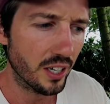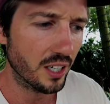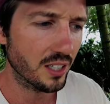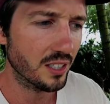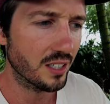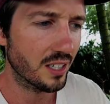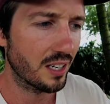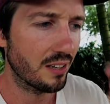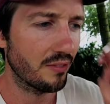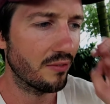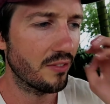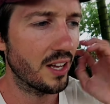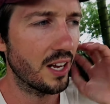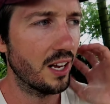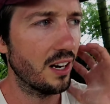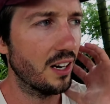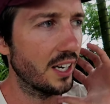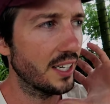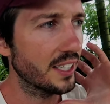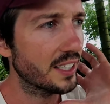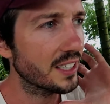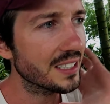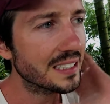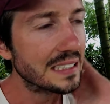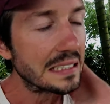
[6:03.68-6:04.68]
Doesn't have that
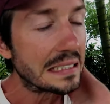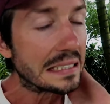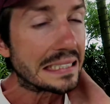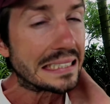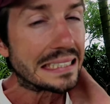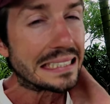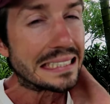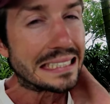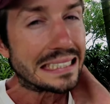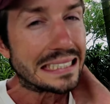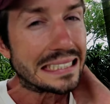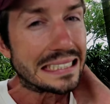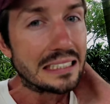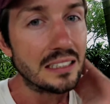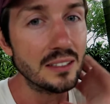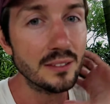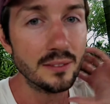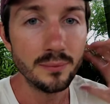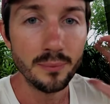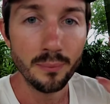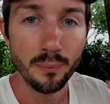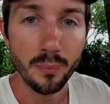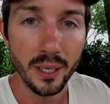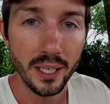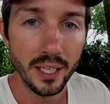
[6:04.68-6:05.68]
like
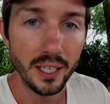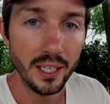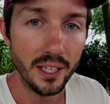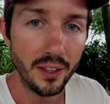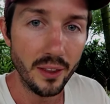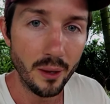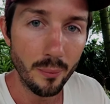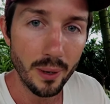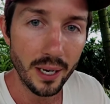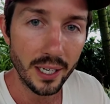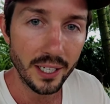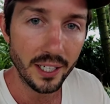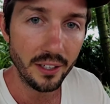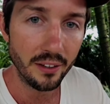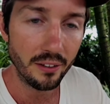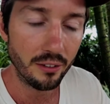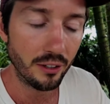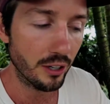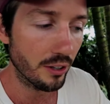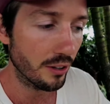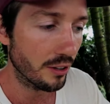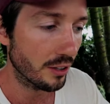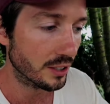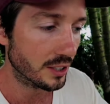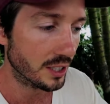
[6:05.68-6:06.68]
bit in the back of your
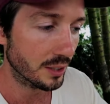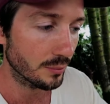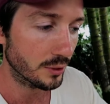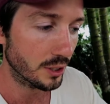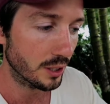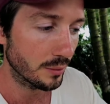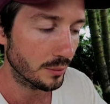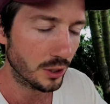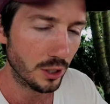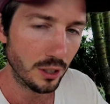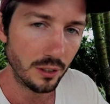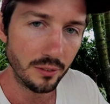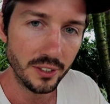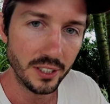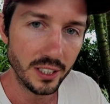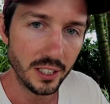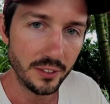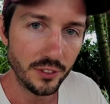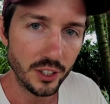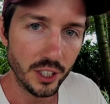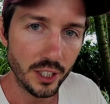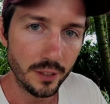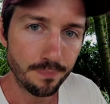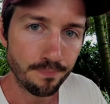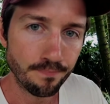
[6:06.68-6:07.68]
throat that sometimes coffee
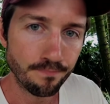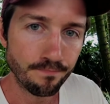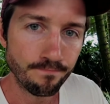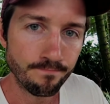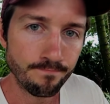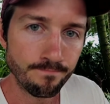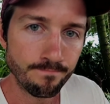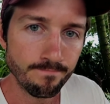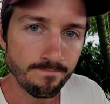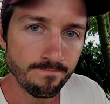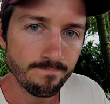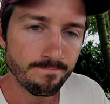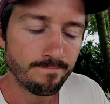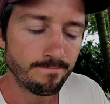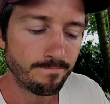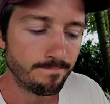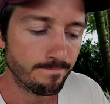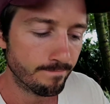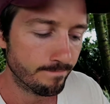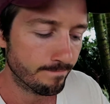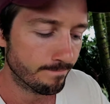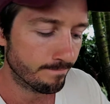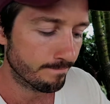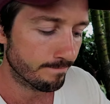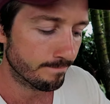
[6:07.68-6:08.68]
gives you.
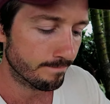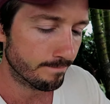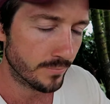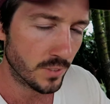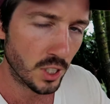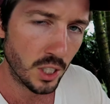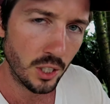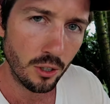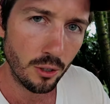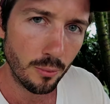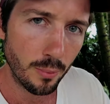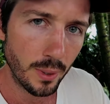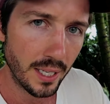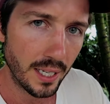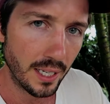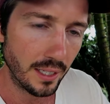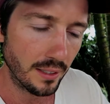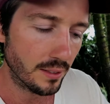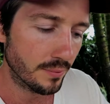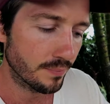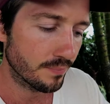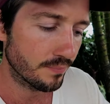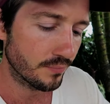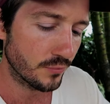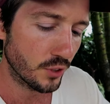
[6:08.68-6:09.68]
Not
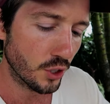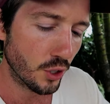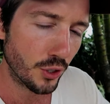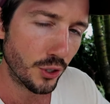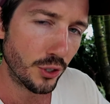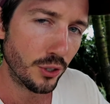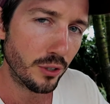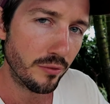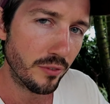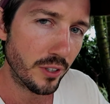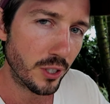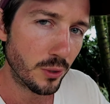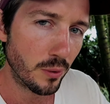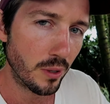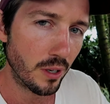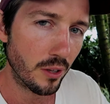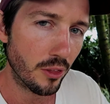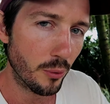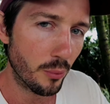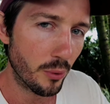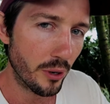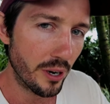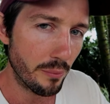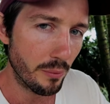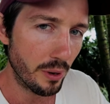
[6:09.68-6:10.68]
bad. Not sure if it's worth
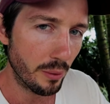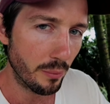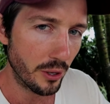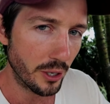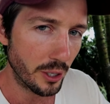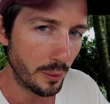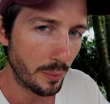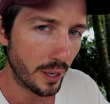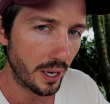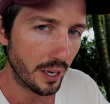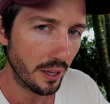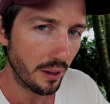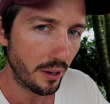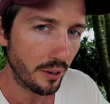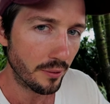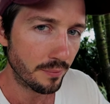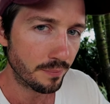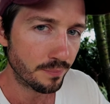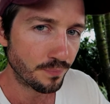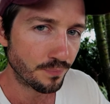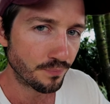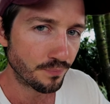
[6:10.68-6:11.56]
the premium that you pay though.